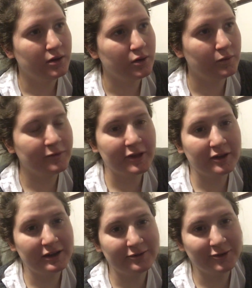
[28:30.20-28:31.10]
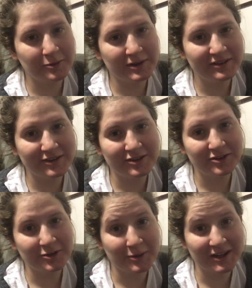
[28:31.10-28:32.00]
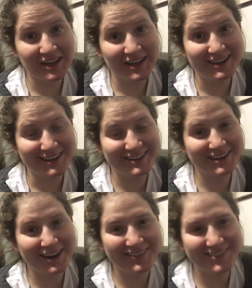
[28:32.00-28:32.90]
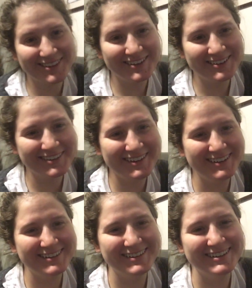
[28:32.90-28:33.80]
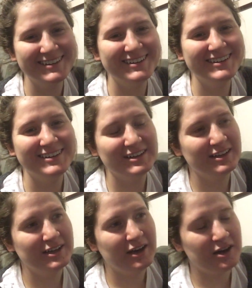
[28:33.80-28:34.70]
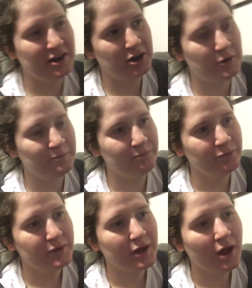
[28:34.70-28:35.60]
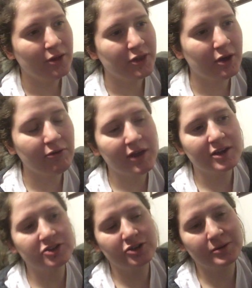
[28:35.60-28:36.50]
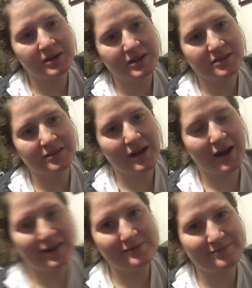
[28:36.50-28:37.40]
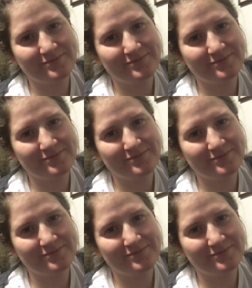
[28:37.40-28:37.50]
hopefully I'll have no reason to do it again anytime soon. The only issue is that